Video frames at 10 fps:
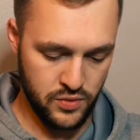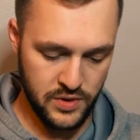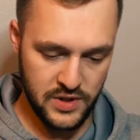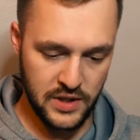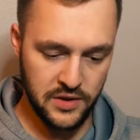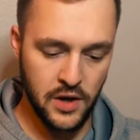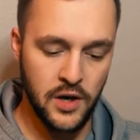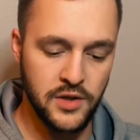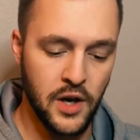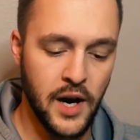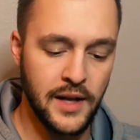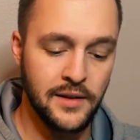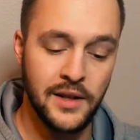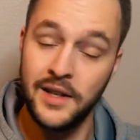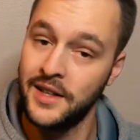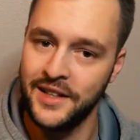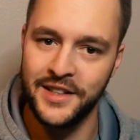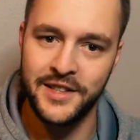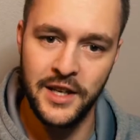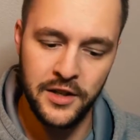Six cards. All right.
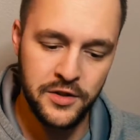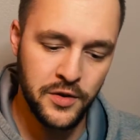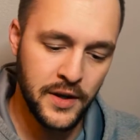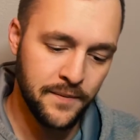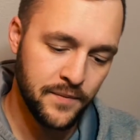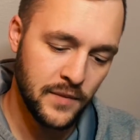Let's get into it.